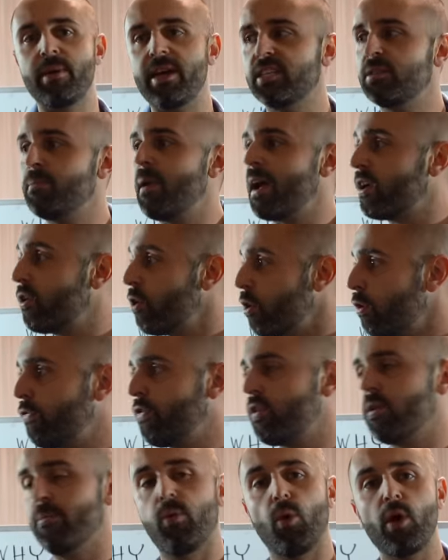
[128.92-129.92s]
me? Is it my
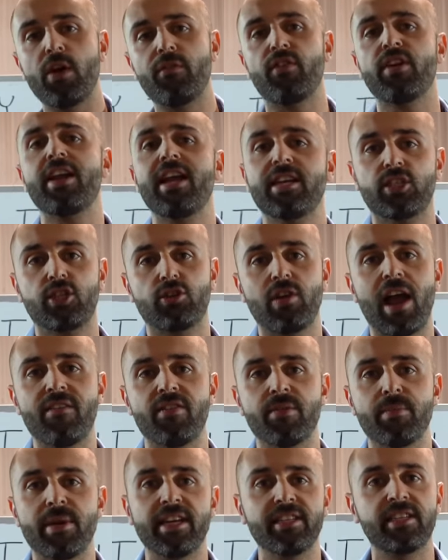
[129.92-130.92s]
girlfriend or boyfriend that's
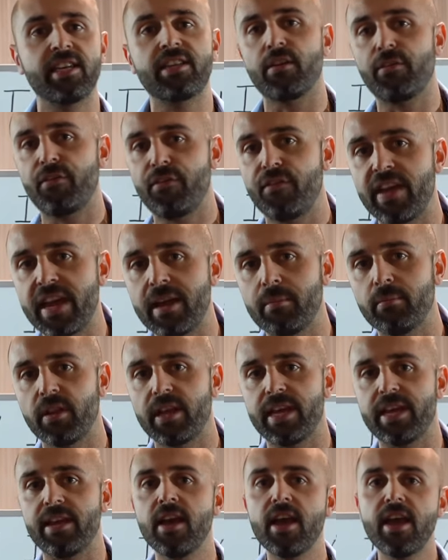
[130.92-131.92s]
driving me? Is it the
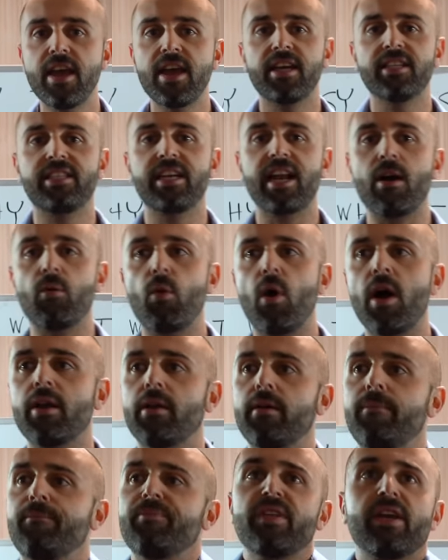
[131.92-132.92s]
family? Is it I
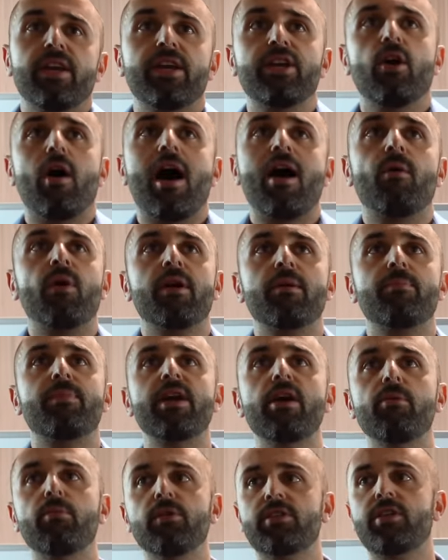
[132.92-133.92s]
want to
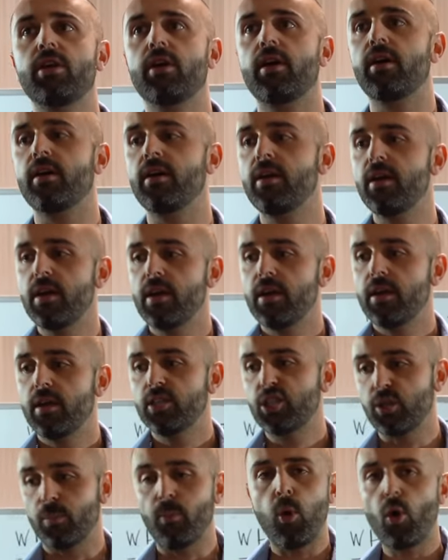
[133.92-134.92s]
be able to
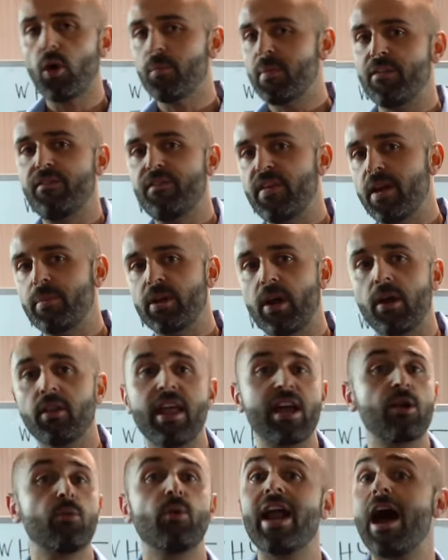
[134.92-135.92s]
support my family,
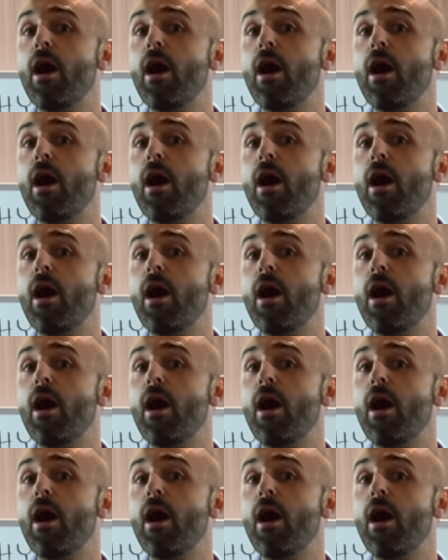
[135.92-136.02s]
unlike when